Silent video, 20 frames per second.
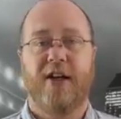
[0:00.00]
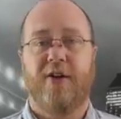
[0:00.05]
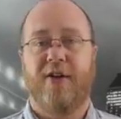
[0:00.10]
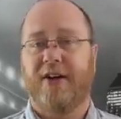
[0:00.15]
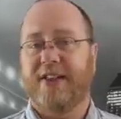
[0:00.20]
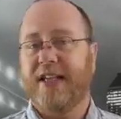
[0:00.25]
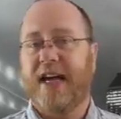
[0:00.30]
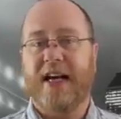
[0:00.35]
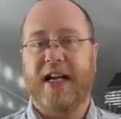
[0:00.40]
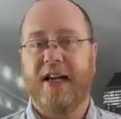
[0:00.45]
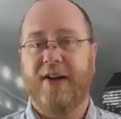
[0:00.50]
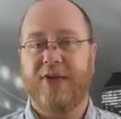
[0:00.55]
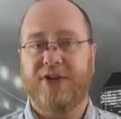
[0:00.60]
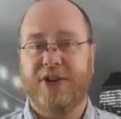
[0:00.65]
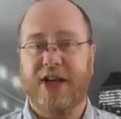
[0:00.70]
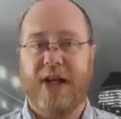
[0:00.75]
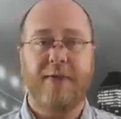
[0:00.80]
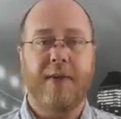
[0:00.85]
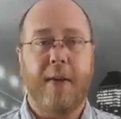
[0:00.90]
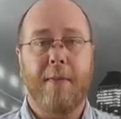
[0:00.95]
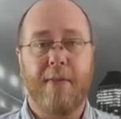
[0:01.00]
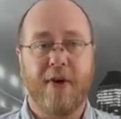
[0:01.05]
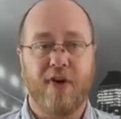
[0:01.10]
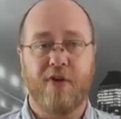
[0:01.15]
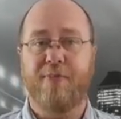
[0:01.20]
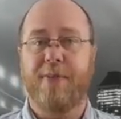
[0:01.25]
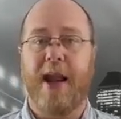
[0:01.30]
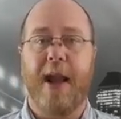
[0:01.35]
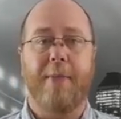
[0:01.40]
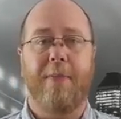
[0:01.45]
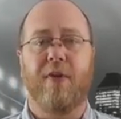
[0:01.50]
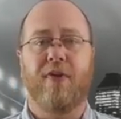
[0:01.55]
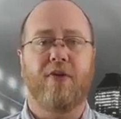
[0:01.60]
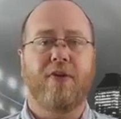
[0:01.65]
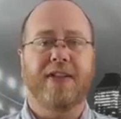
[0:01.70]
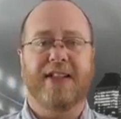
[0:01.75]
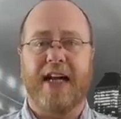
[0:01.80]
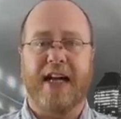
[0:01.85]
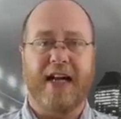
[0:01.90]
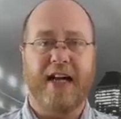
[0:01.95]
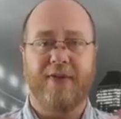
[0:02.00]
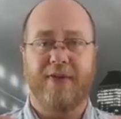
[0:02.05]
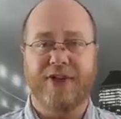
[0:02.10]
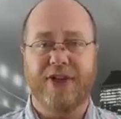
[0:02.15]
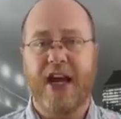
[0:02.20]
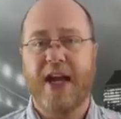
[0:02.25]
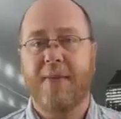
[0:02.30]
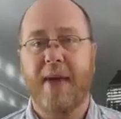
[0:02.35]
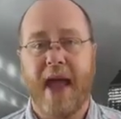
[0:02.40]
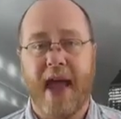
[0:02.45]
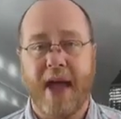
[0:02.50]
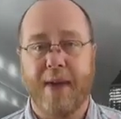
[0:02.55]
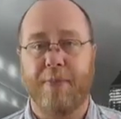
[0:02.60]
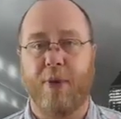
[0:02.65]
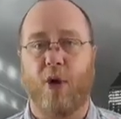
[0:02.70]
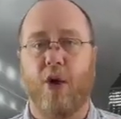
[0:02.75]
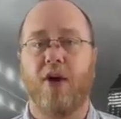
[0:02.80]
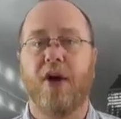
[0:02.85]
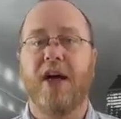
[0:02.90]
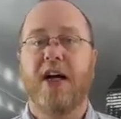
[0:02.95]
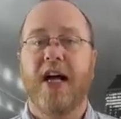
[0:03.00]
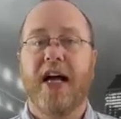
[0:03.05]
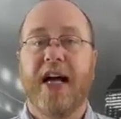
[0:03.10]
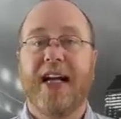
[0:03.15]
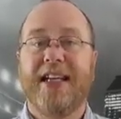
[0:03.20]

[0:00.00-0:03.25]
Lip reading: with exactly the same number of people from exactly the same airport